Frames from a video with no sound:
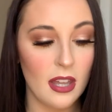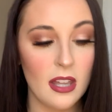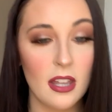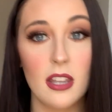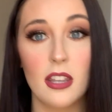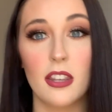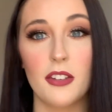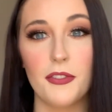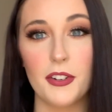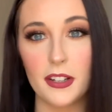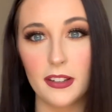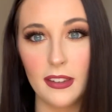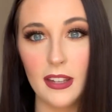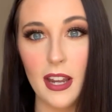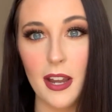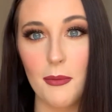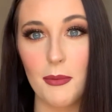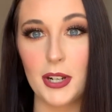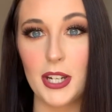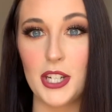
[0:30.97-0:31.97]
The first thing
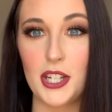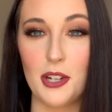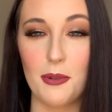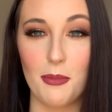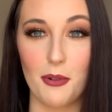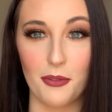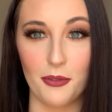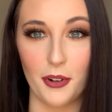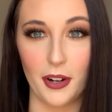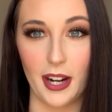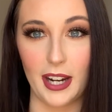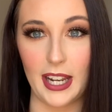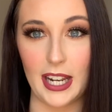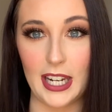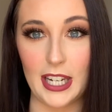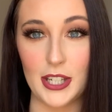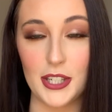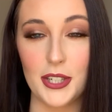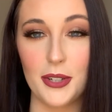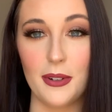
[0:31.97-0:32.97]
I want to do before I get
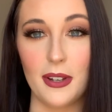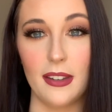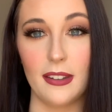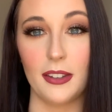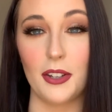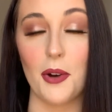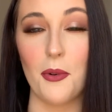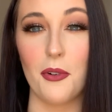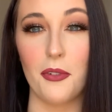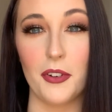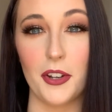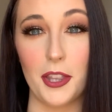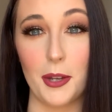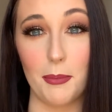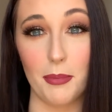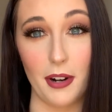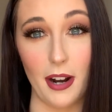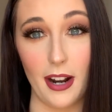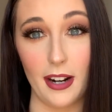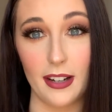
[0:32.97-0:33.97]
into it is go over the
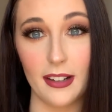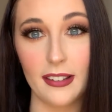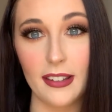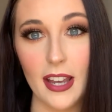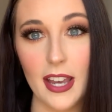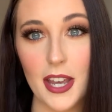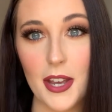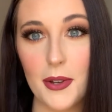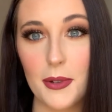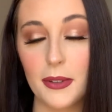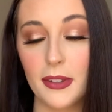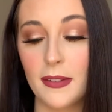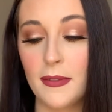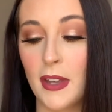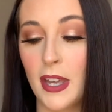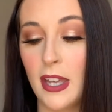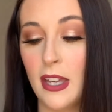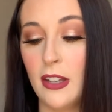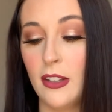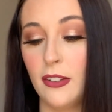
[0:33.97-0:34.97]
products I use.
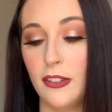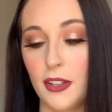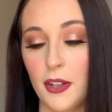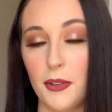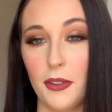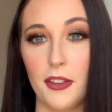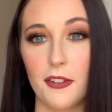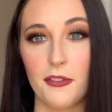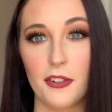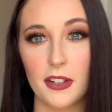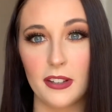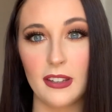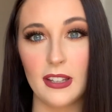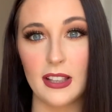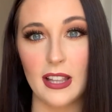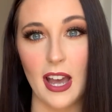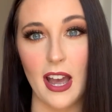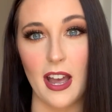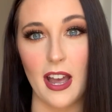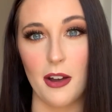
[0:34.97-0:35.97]
So the first thing
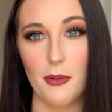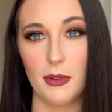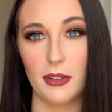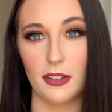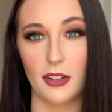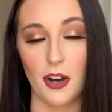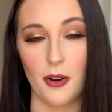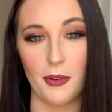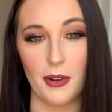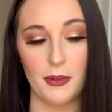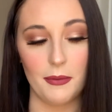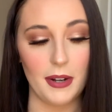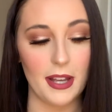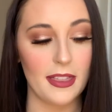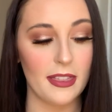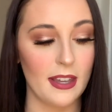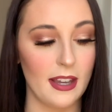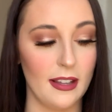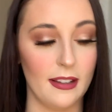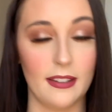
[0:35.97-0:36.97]
that I was going with
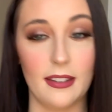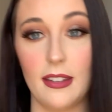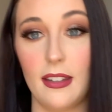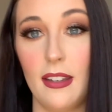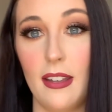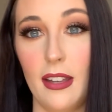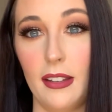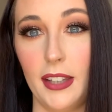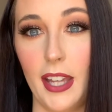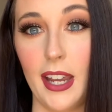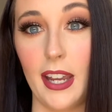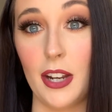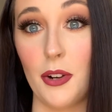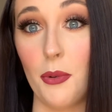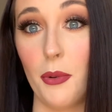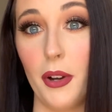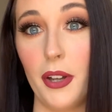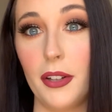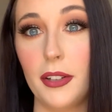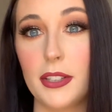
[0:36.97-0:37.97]
is like an
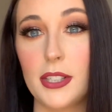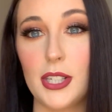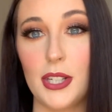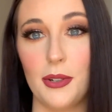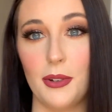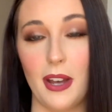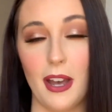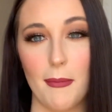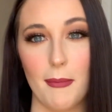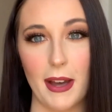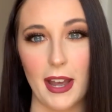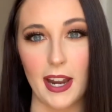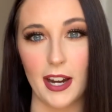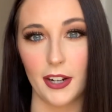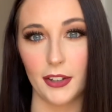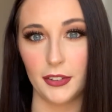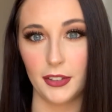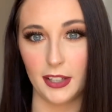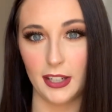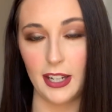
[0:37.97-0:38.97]
oil to get my hair
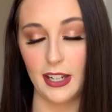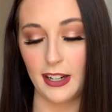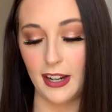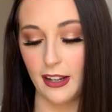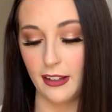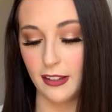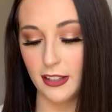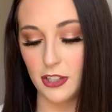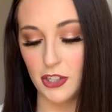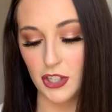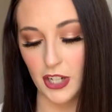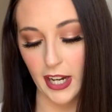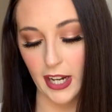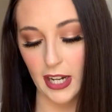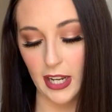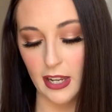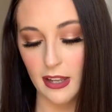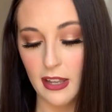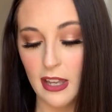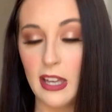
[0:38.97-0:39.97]
looking nice and
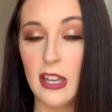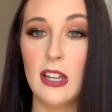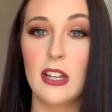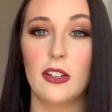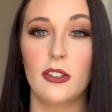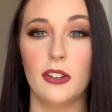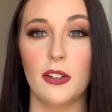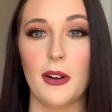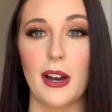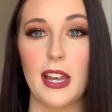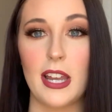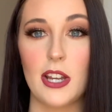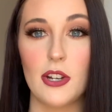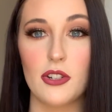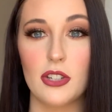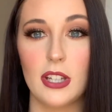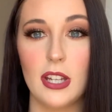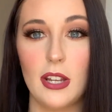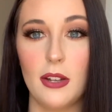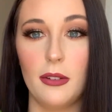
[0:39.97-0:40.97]
shiny. So I
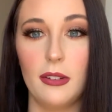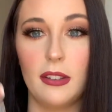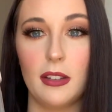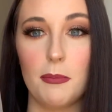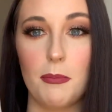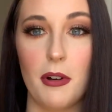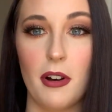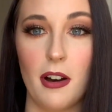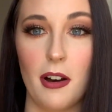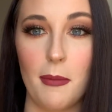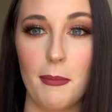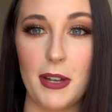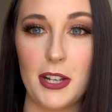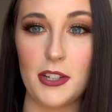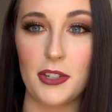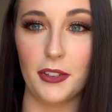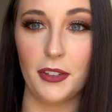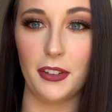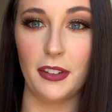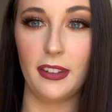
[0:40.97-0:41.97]
usually use the Paul
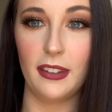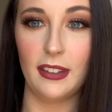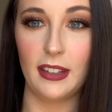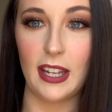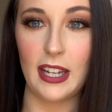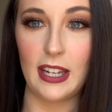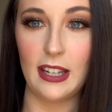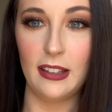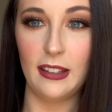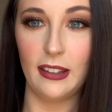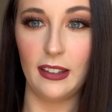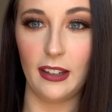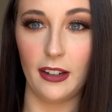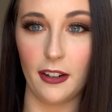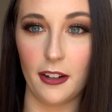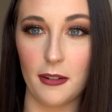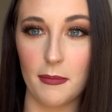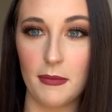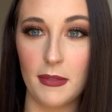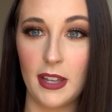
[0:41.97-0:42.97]
Mitchell Skinny
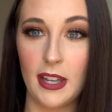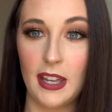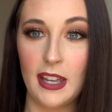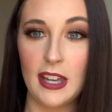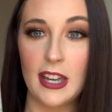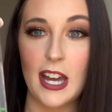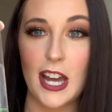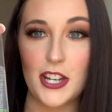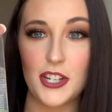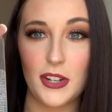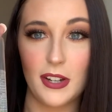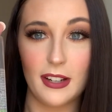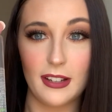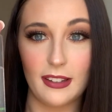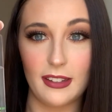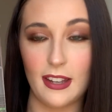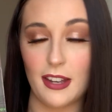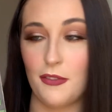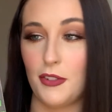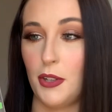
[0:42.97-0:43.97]
Serum. As you can
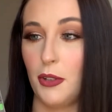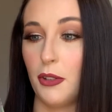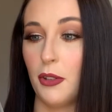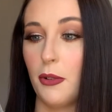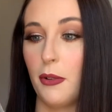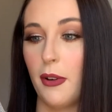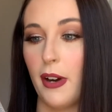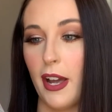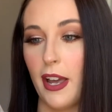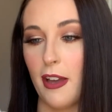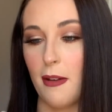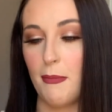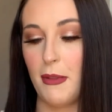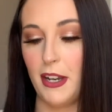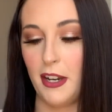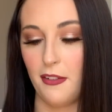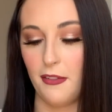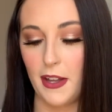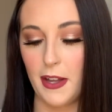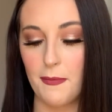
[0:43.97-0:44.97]
see, I've used quite a bit
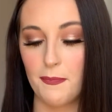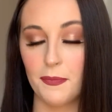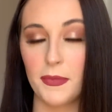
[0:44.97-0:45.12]
of it.